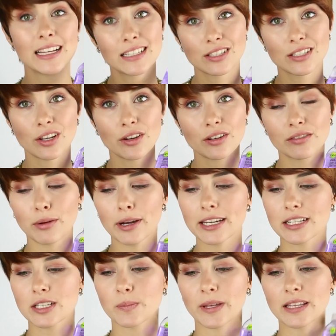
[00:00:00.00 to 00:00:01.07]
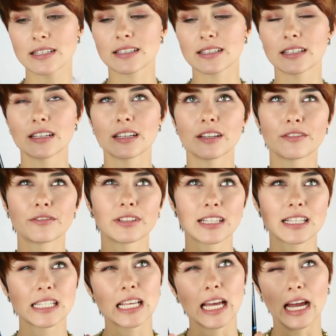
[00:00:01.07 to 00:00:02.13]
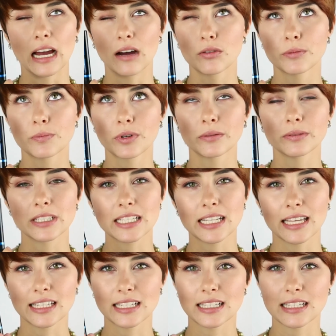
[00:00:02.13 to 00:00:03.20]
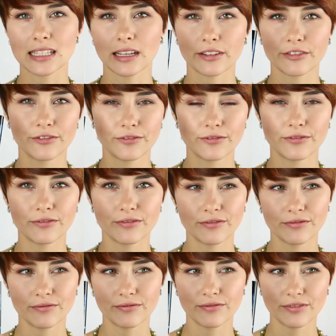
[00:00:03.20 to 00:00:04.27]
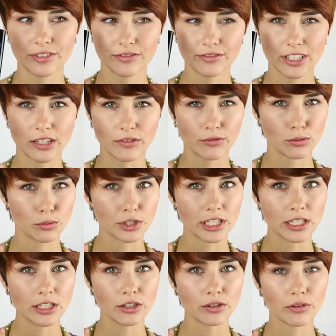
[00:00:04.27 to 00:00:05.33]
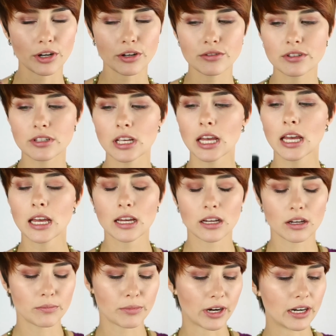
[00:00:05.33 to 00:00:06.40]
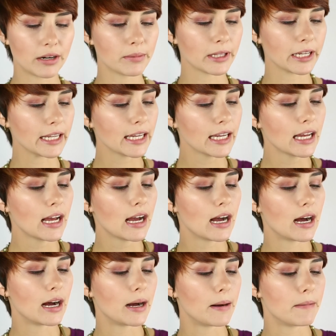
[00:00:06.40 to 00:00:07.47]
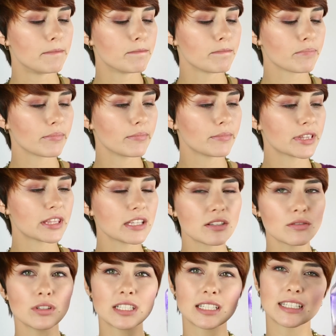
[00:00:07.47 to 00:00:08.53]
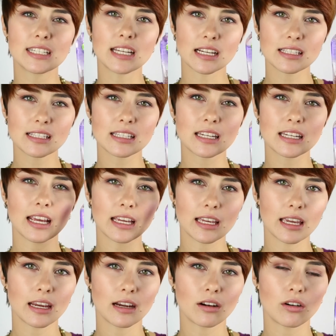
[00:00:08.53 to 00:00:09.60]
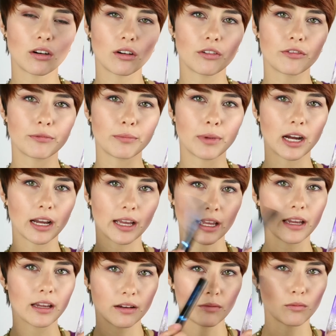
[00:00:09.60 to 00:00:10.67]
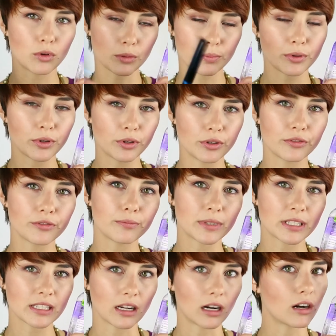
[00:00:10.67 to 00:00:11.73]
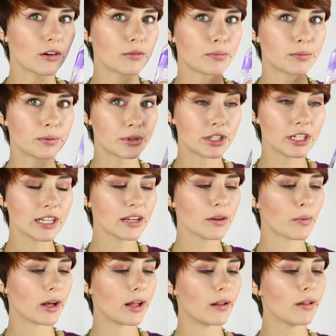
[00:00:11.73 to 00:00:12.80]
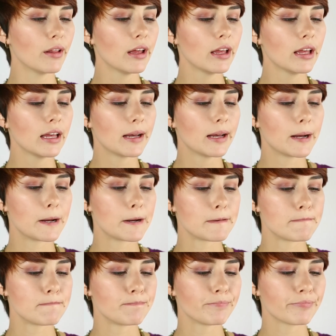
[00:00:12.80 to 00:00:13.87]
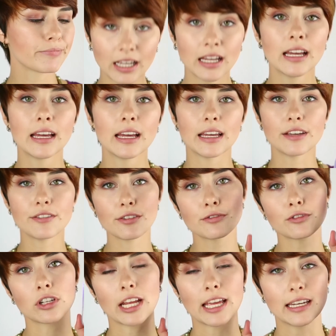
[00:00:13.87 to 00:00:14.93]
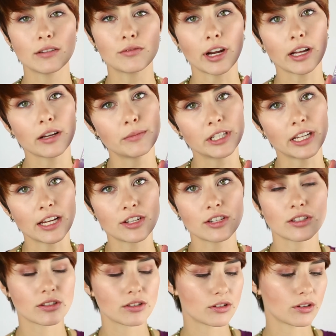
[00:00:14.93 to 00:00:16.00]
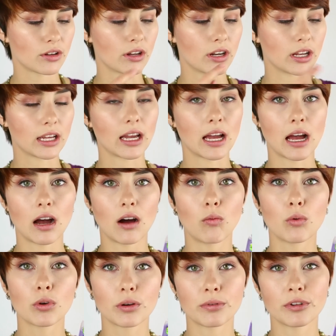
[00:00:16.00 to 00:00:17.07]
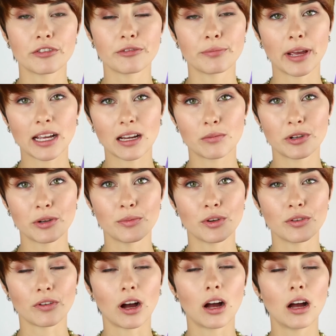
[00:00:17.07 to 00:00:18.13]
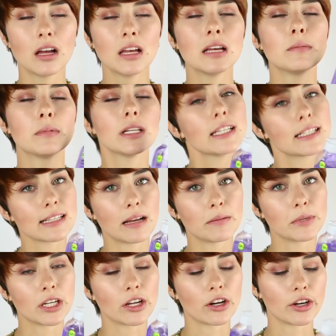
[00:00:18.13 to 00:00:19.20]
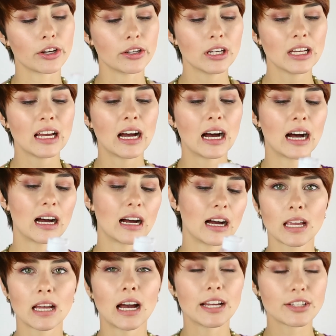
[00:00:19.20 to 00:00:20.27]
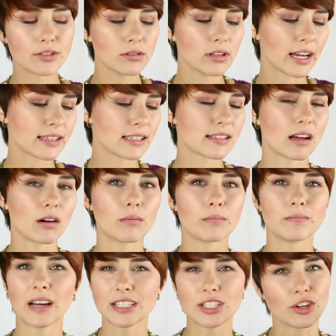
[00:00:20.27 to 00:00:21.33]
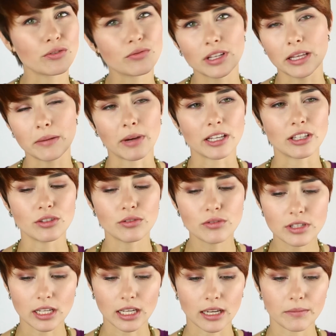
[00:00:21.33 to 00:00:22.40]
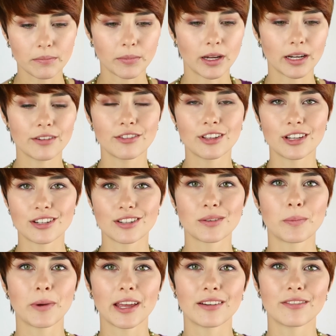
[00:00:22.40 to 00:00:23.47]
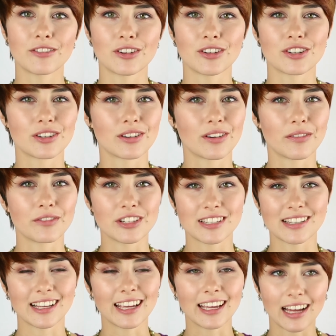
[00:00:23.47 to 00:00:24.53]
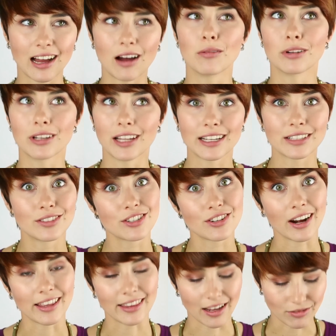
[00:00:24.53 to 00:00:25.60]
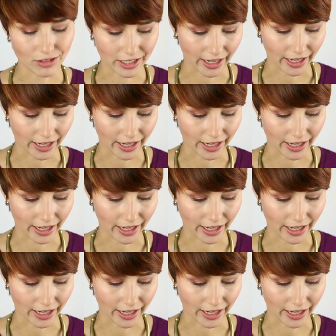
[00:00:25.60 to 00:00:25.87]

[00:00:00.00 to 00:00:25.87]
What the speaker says: so quite expensive. Let's say I would probably say this is like 15-14 euros comparably. But this one does take care of my waterproof mascara pretty well. If you've got any recommendations concerning a waterproof makeup remover, please let me know. I do like this, I don't really mind using it, but if there is a better version, obviously I would like to try that one